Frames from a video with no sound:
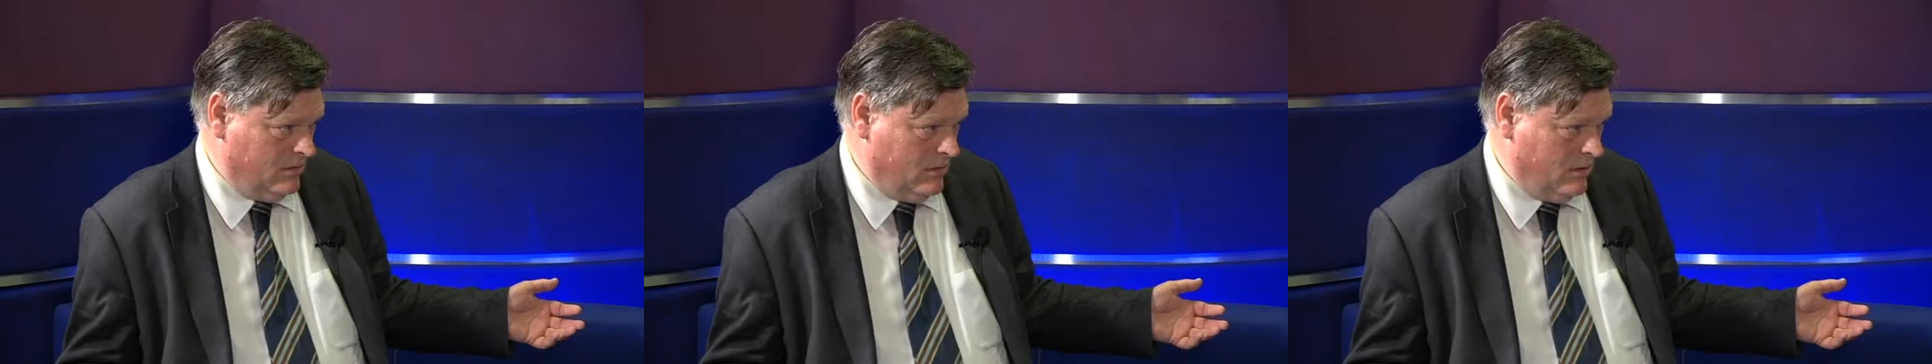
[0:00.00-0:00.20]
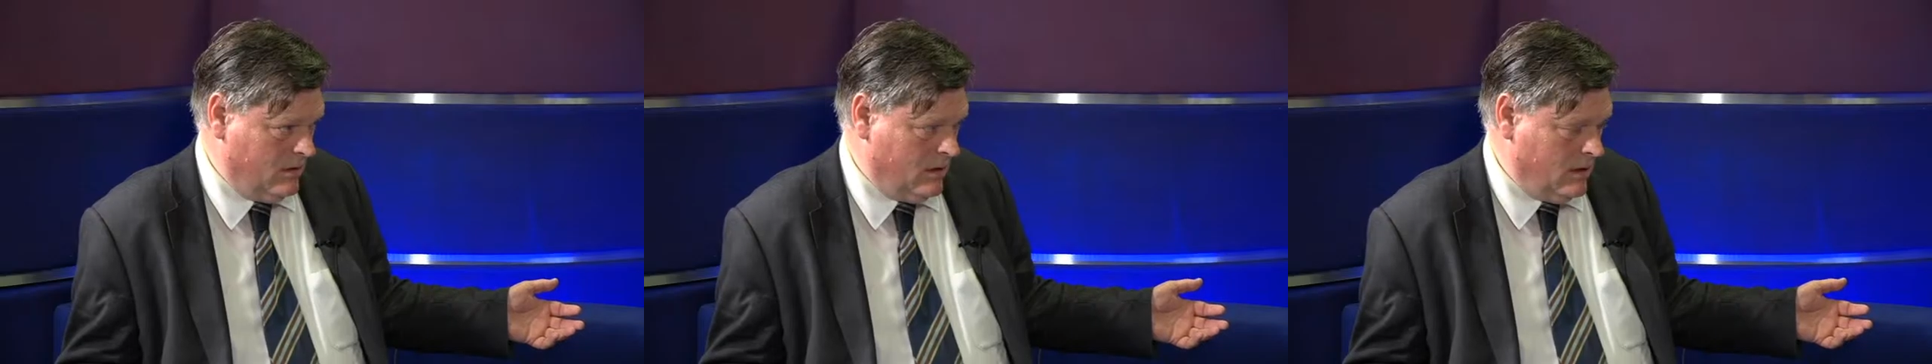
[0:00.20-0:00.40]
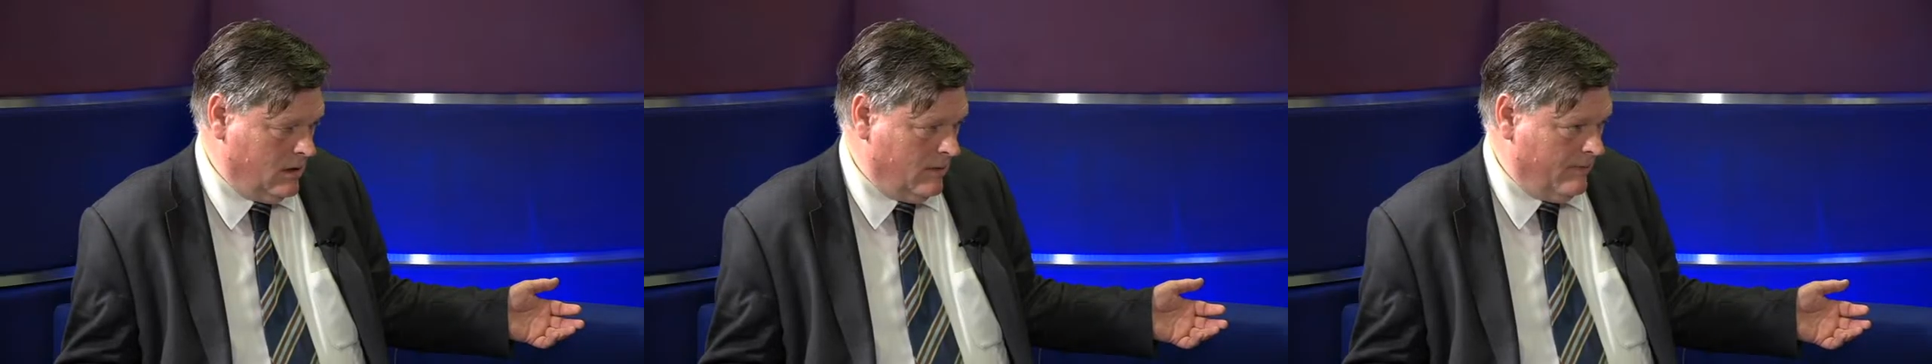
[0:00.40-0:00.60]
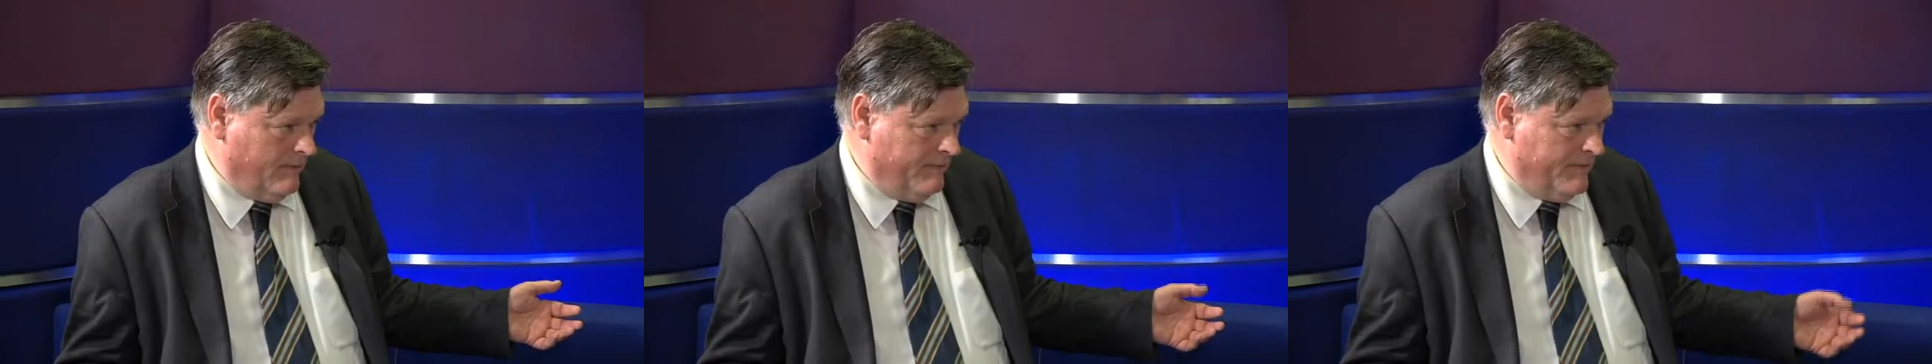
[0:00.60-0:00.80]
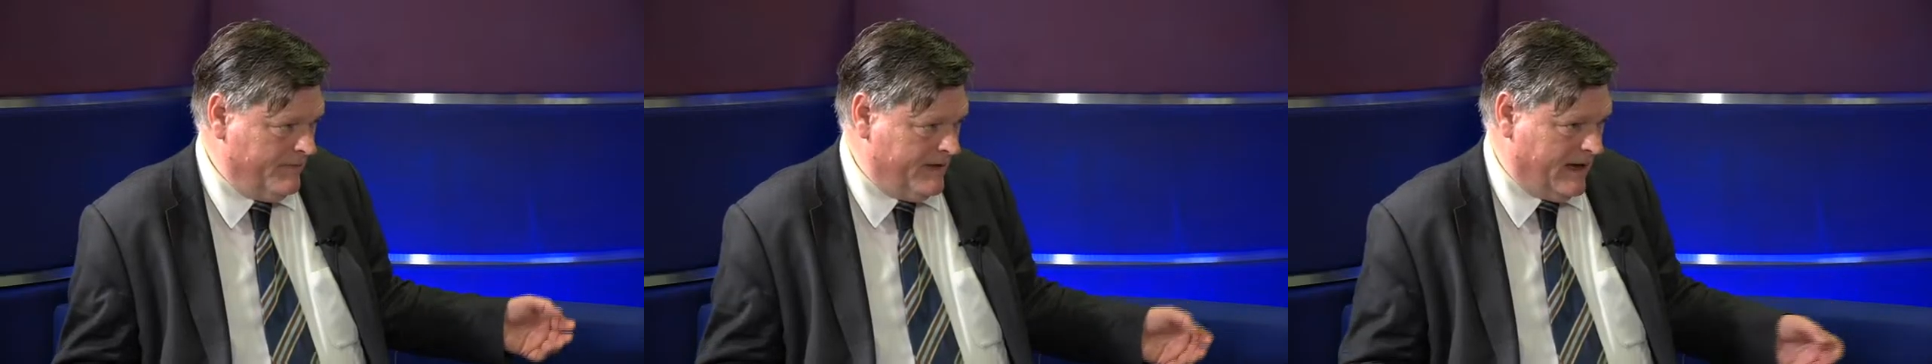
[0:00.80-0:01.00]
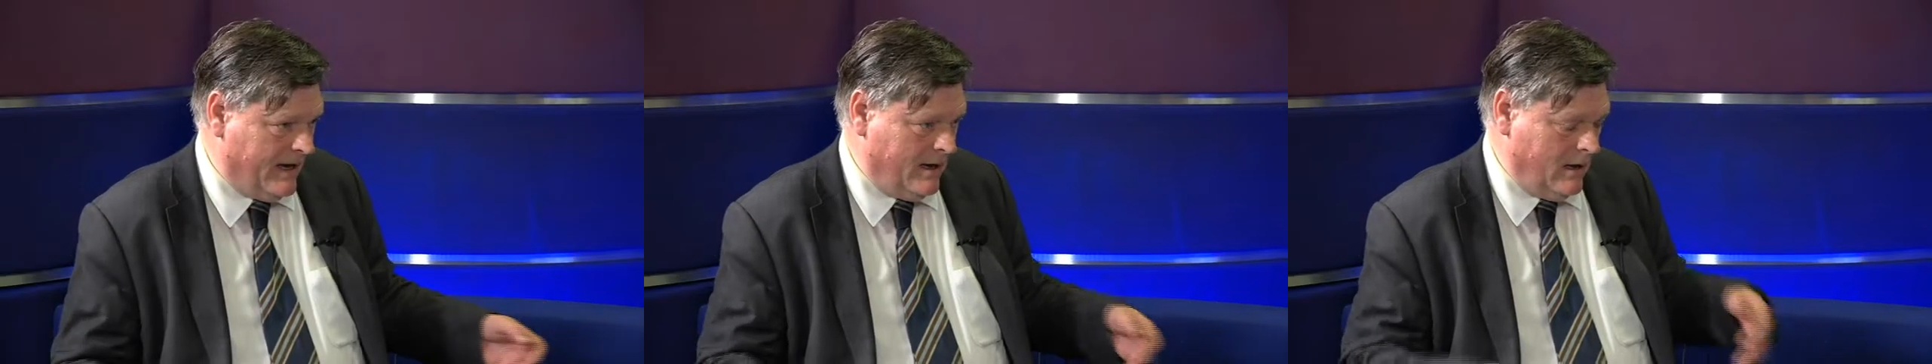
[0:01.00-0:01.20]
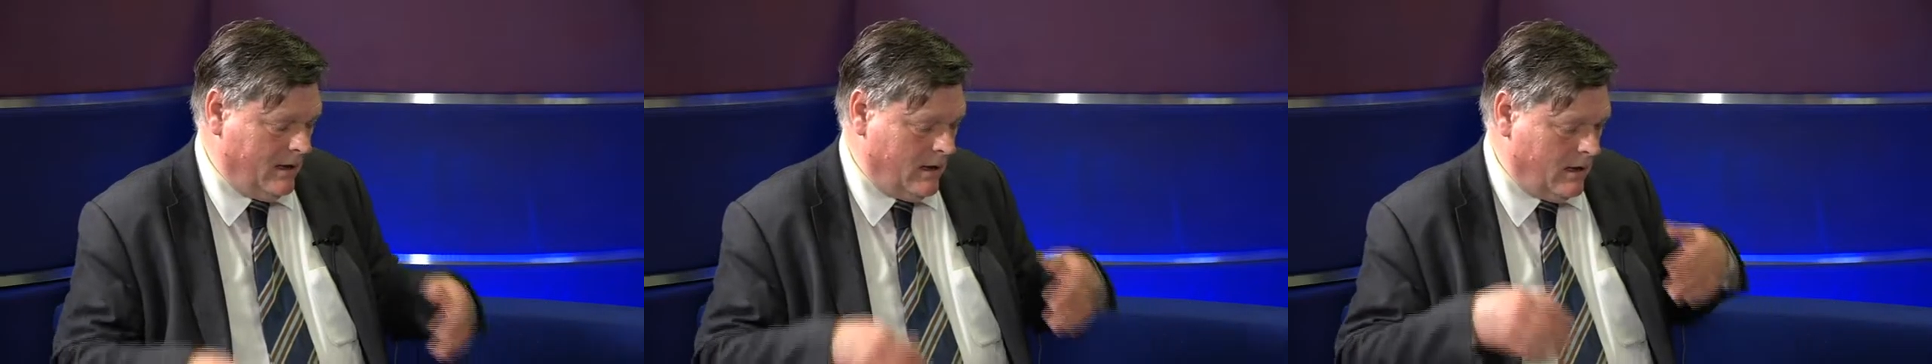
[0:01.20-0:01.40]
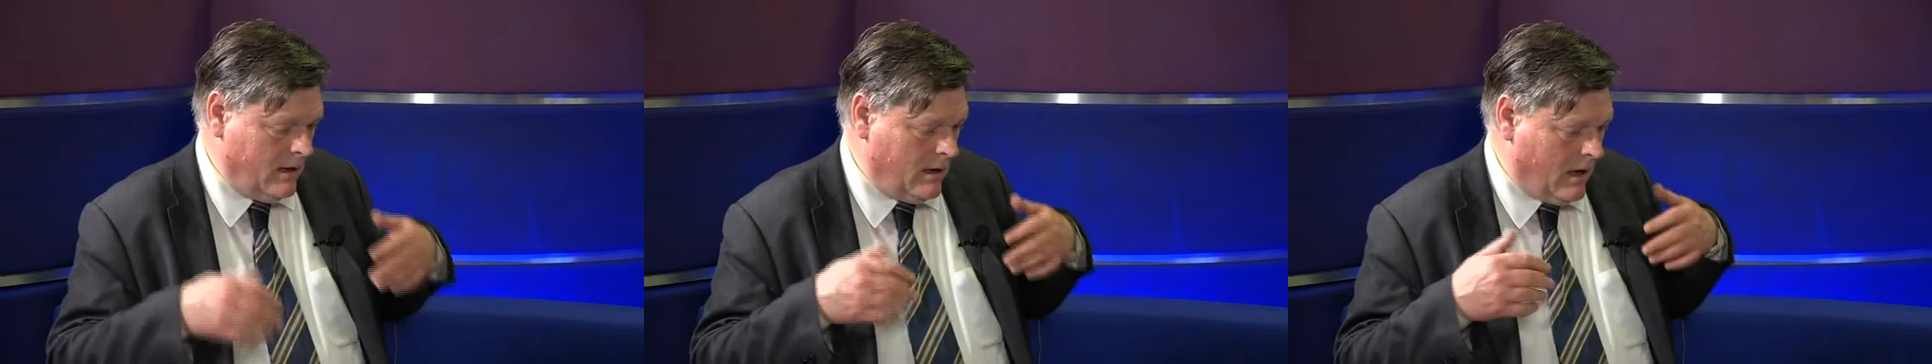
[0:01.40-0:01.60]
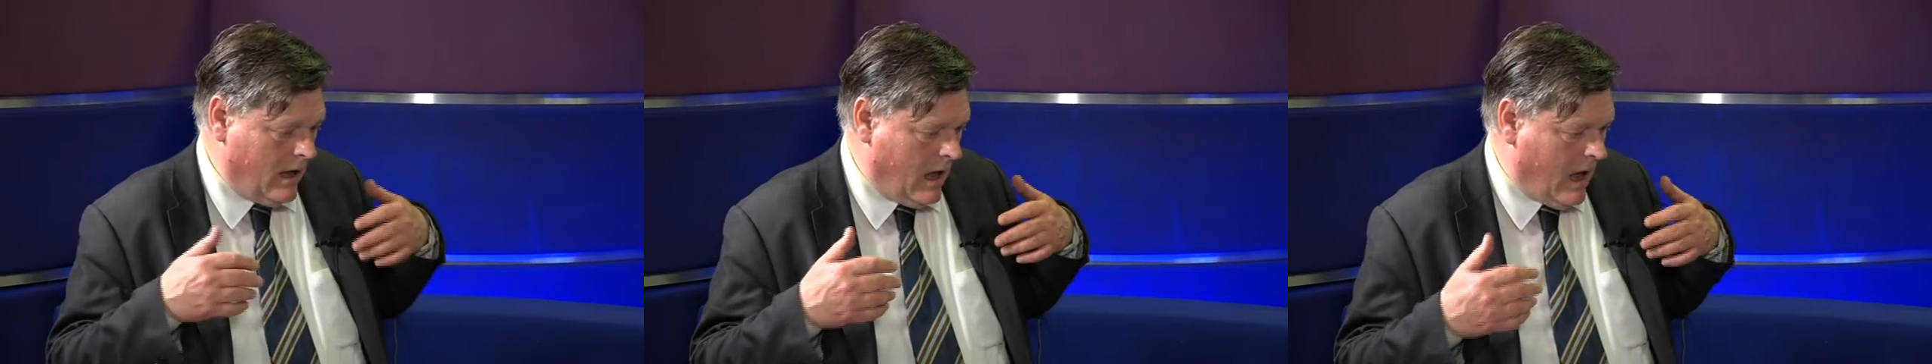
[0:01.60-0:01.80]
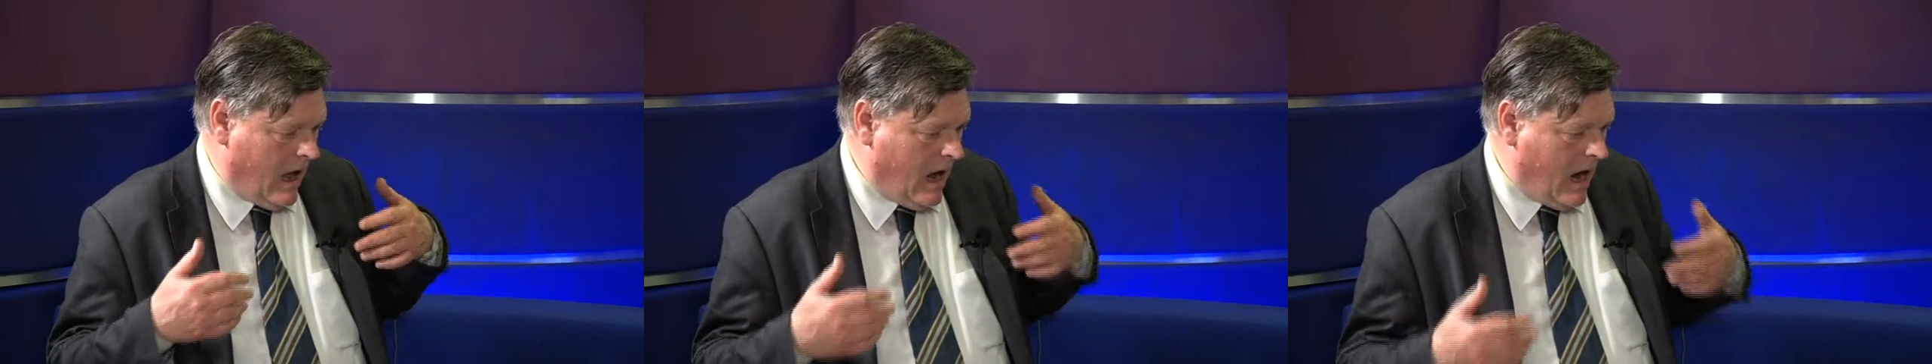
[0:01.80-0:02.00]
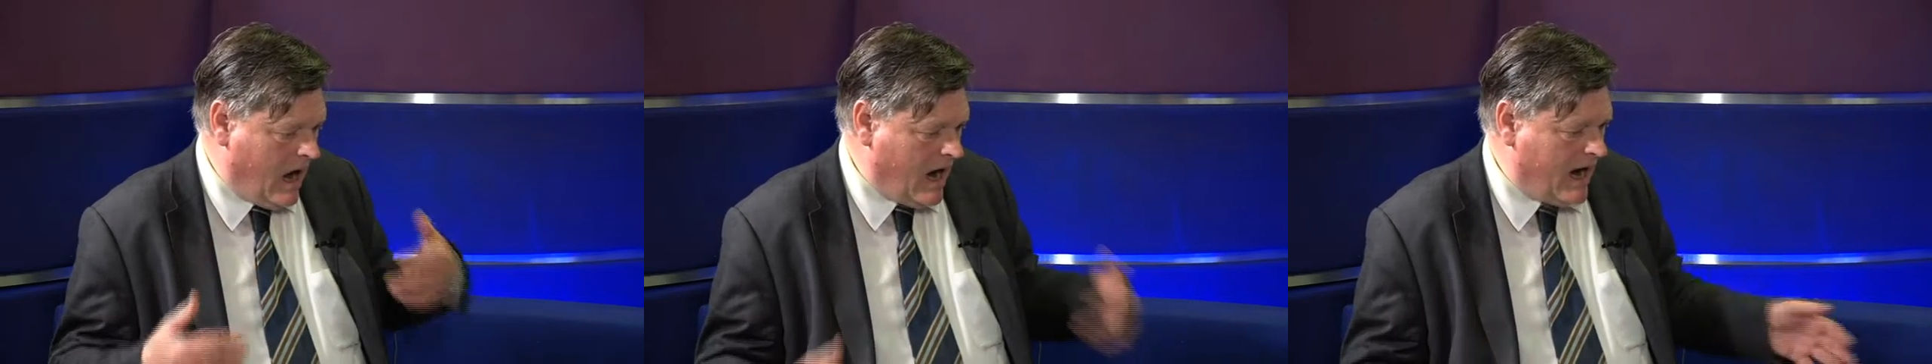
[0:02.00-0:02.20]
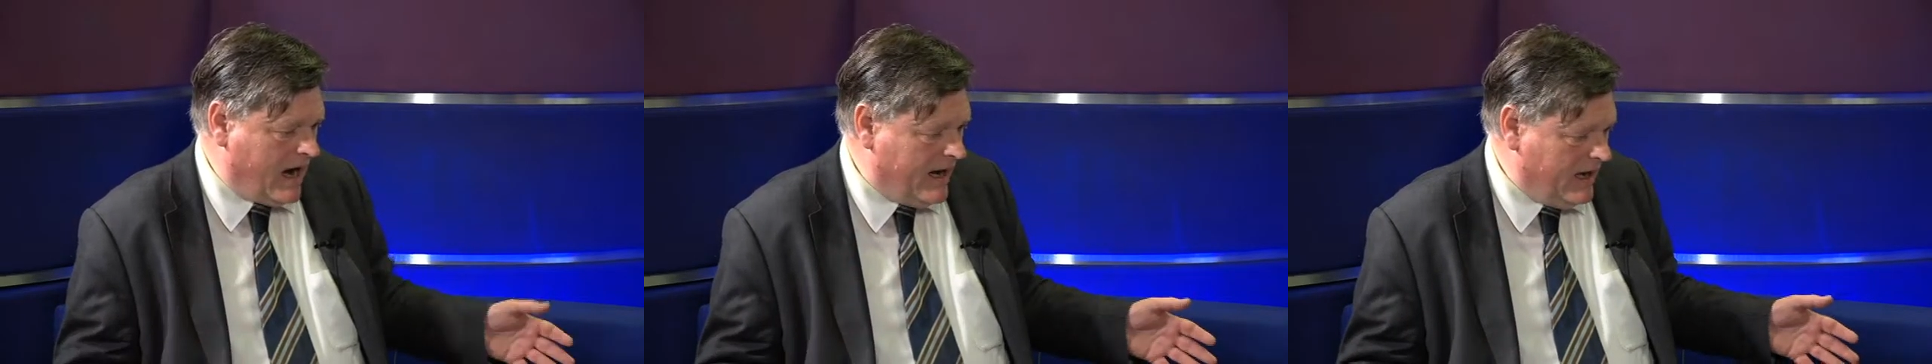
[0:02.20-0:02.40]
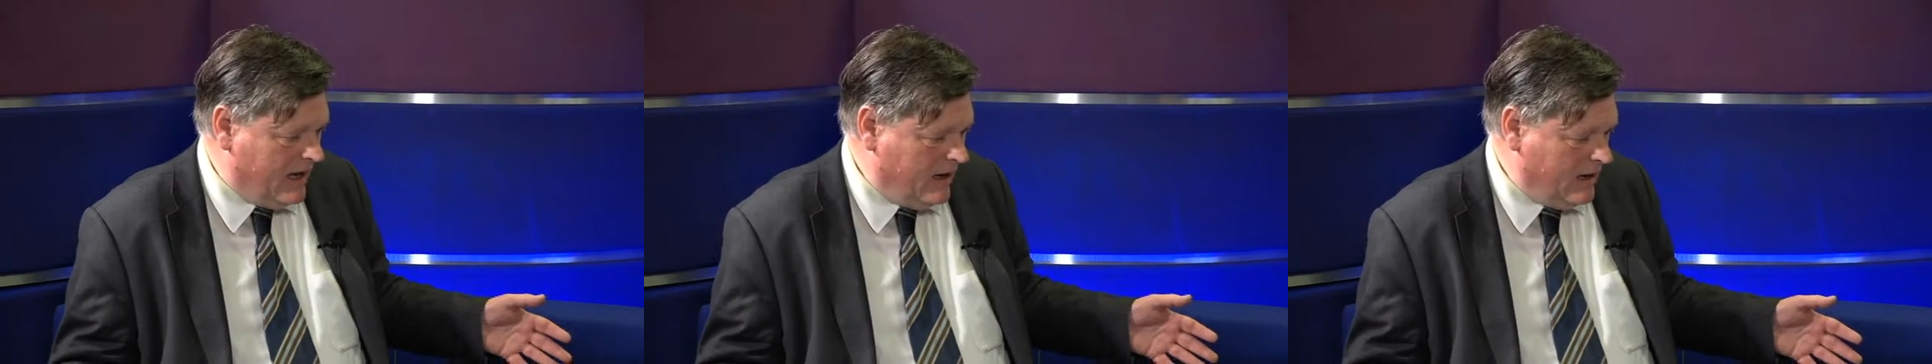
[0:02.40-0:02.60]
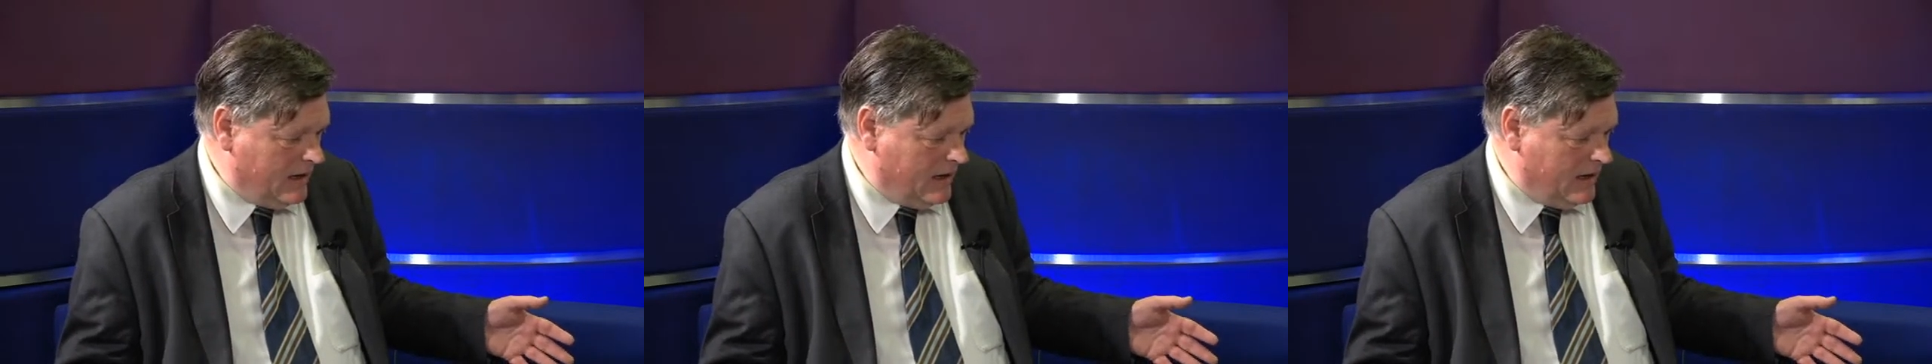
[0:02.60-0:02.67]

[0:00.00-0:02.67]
Yeah. That I